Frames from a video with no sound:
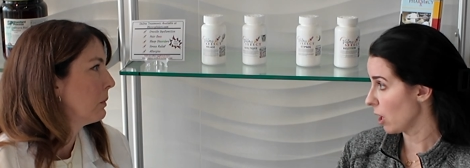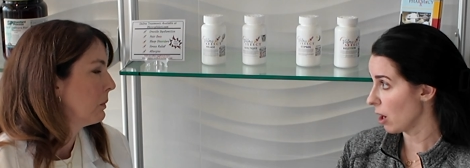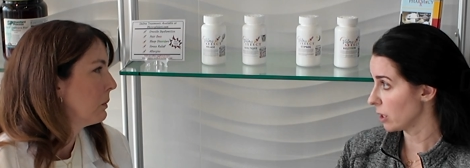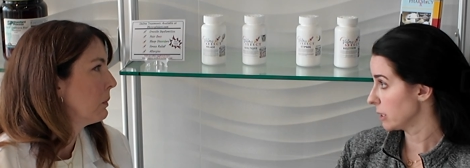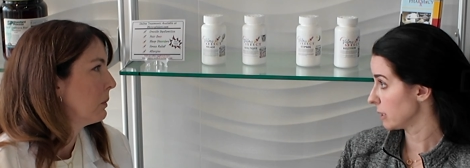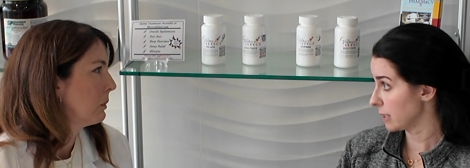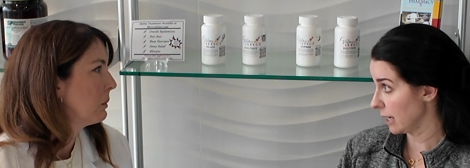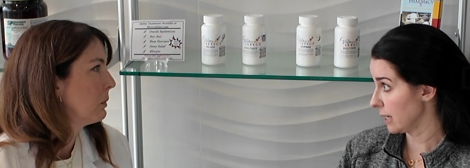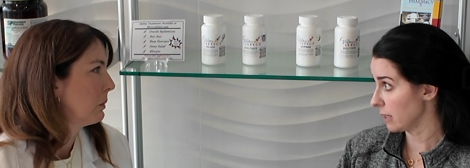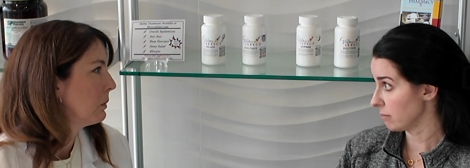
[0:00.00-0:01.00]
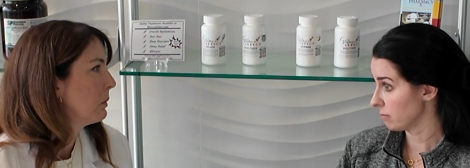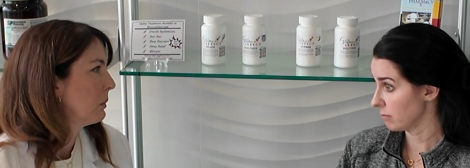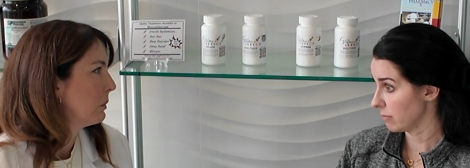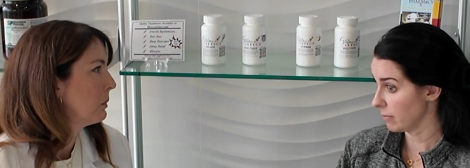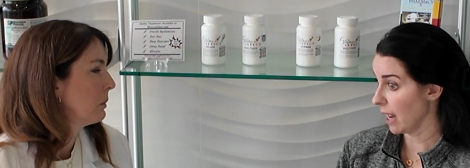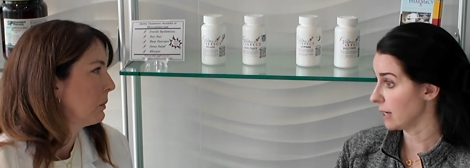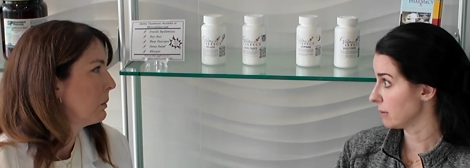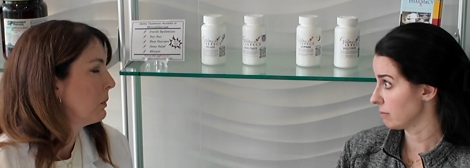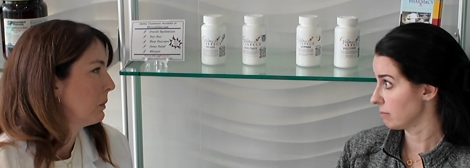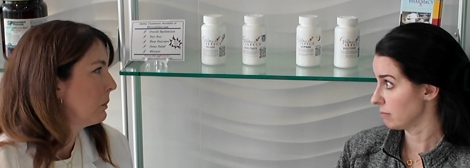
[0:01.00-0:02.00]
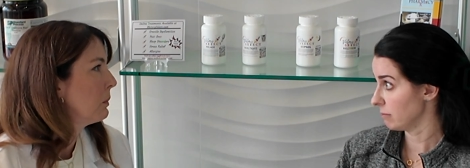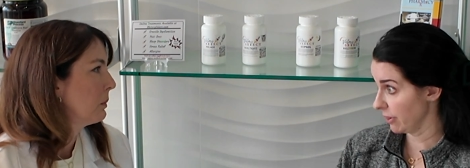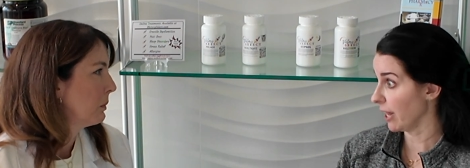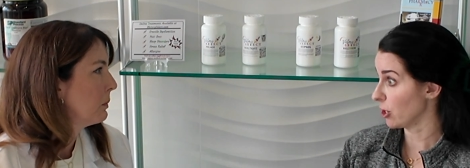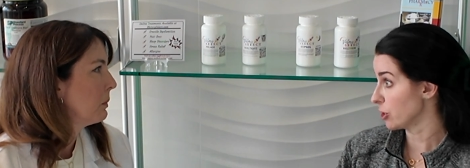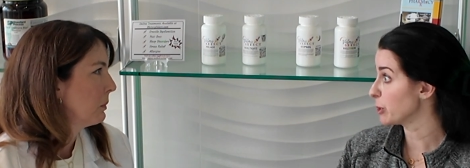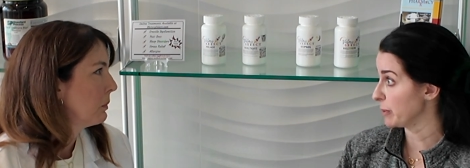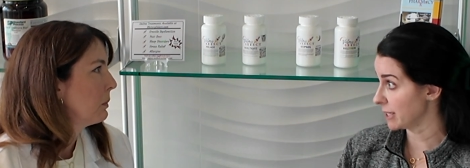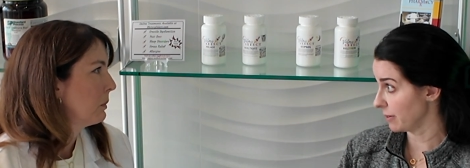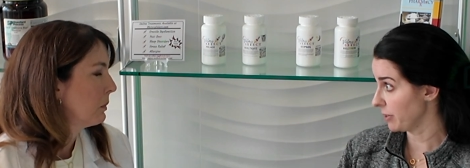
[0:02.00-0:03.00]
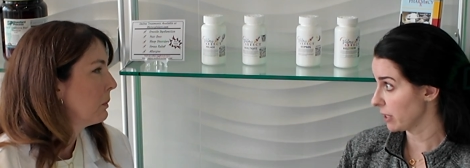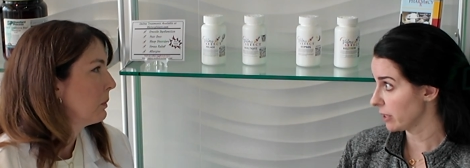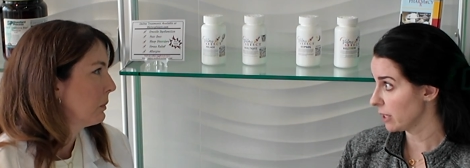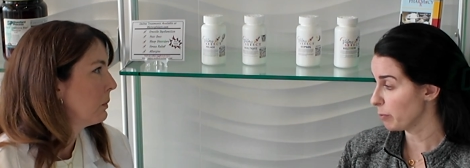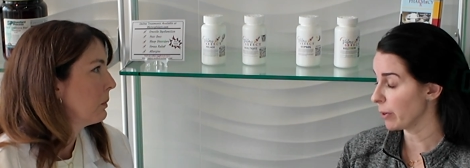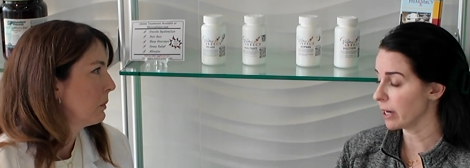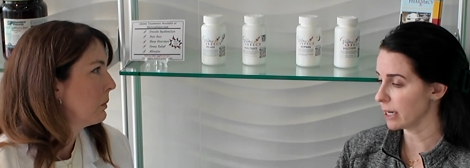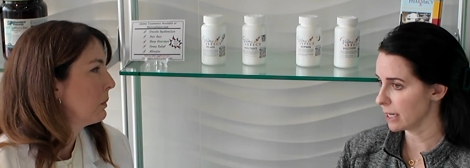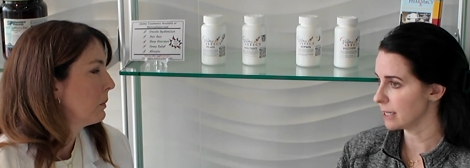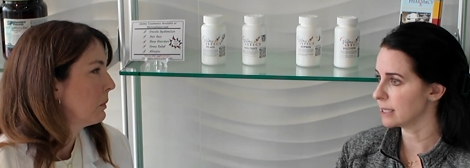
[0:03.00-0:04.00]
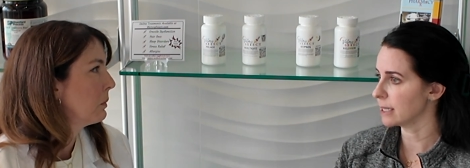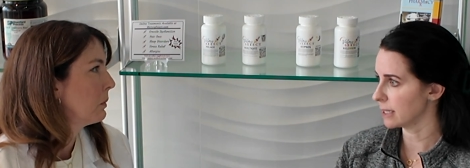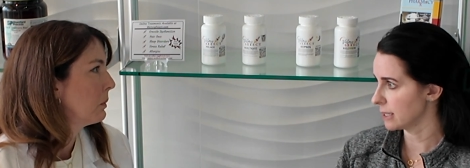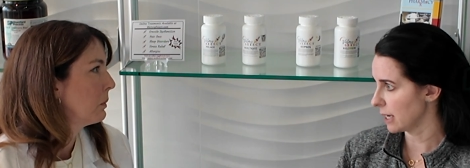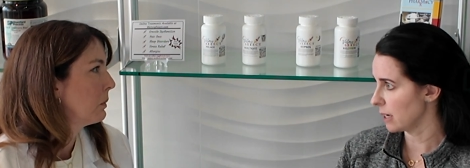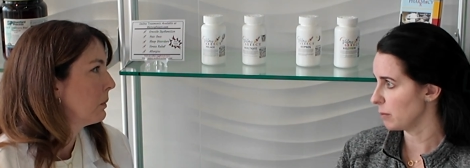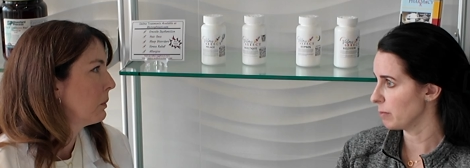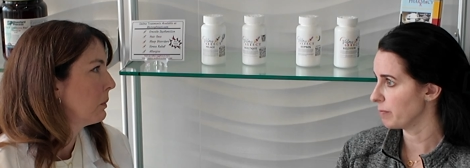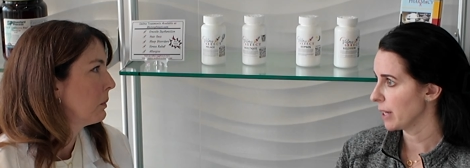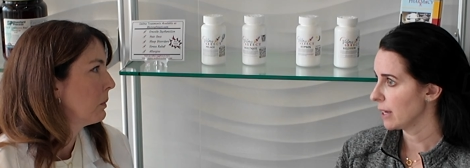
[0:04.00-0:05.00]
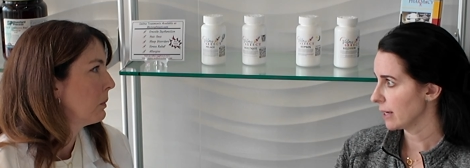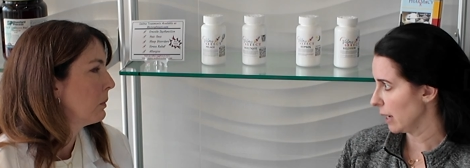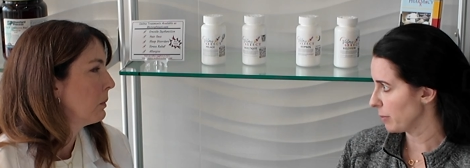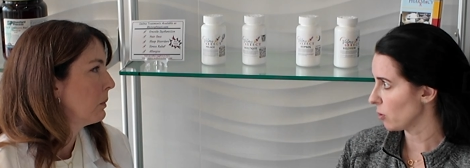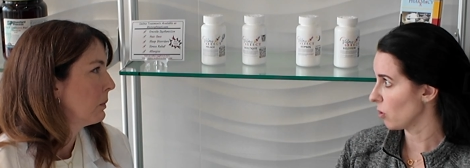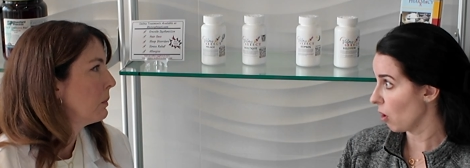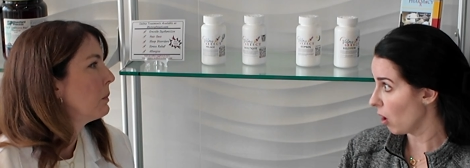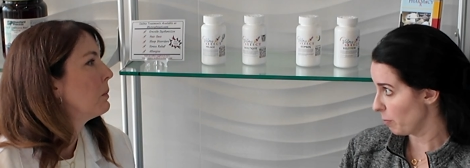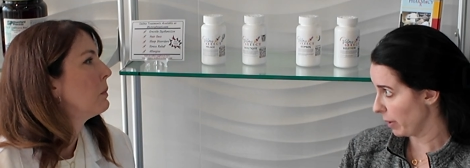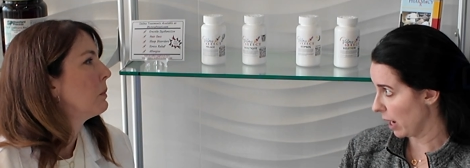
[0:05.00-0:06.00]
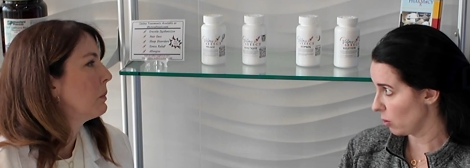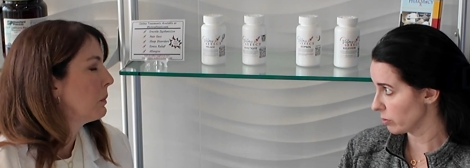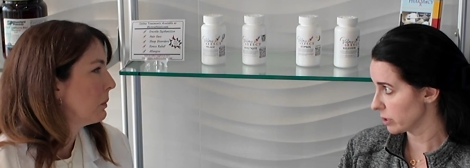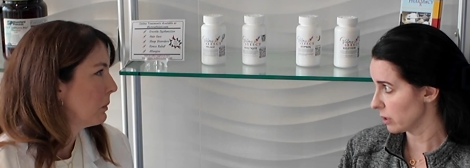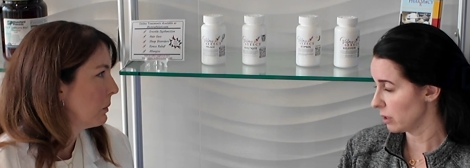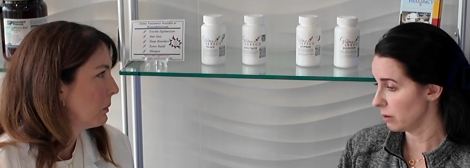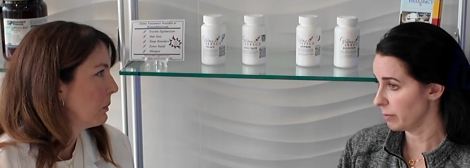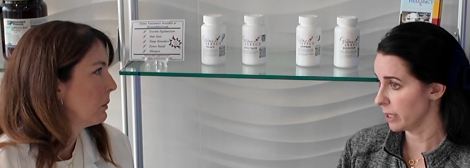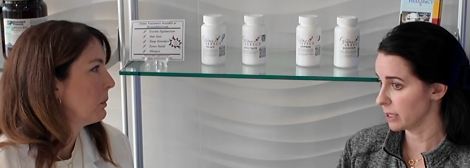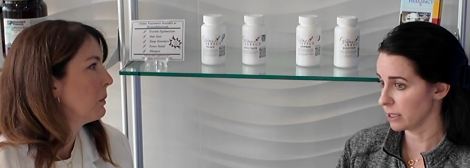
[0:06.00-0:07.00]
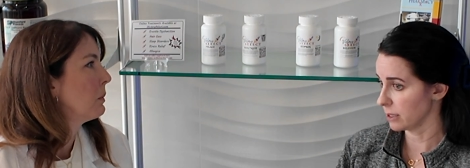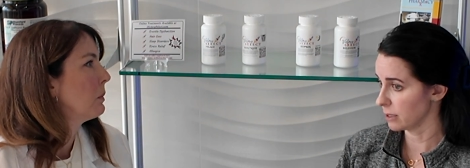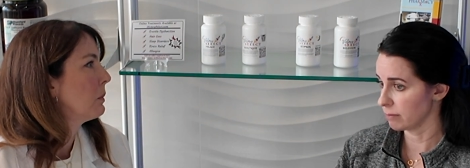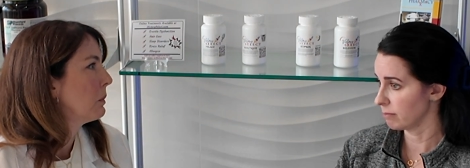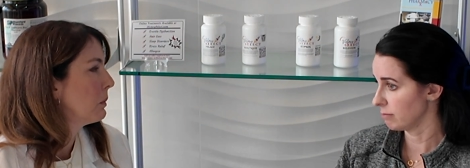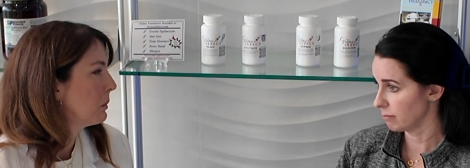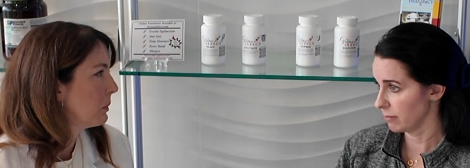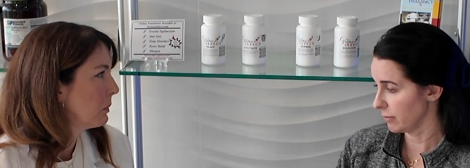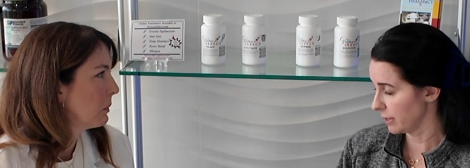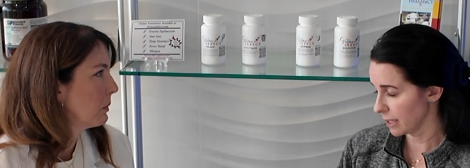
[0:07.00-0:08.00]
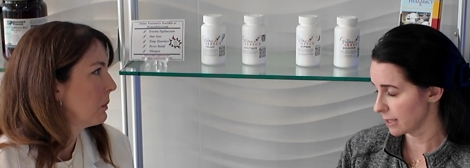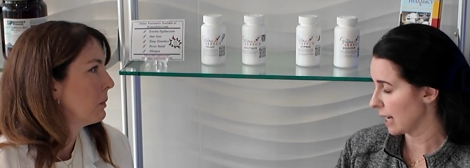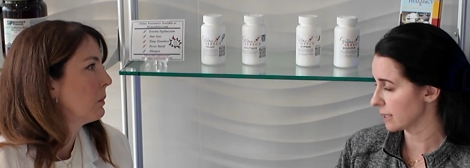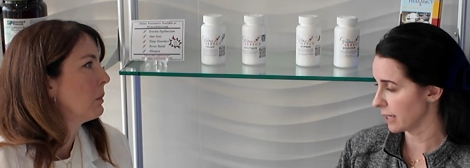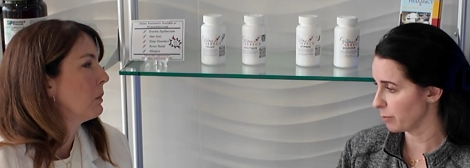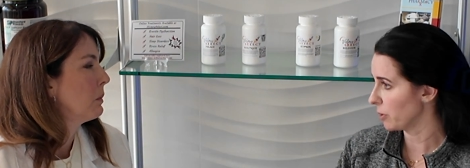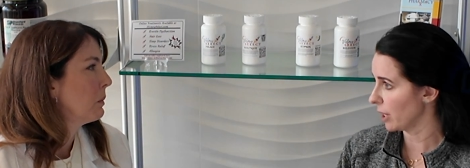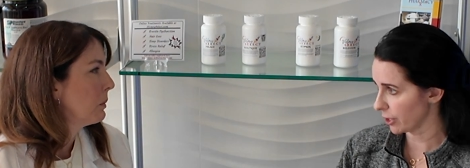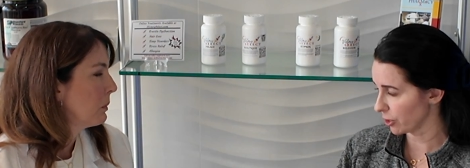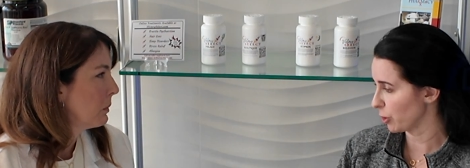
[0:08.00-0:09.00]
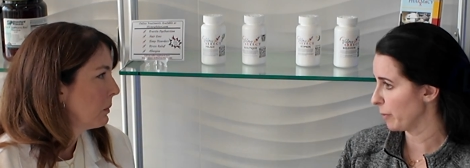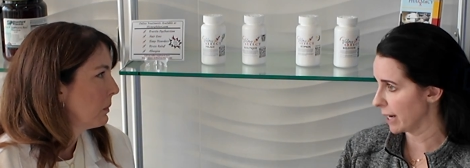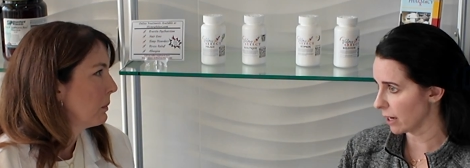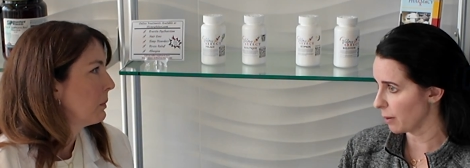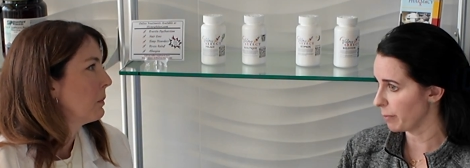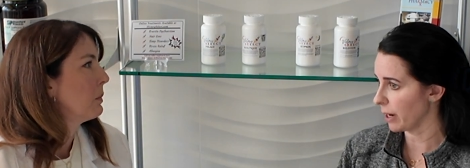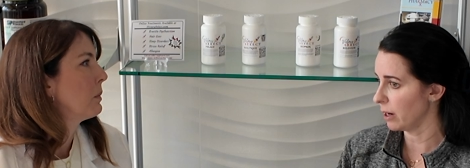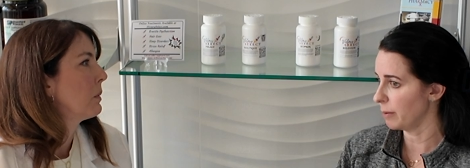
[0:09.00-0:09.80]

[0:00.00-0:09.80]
Speaker 1: not getting that there specifically, but it is the same chemical compound. It's the exact same molecular makeup.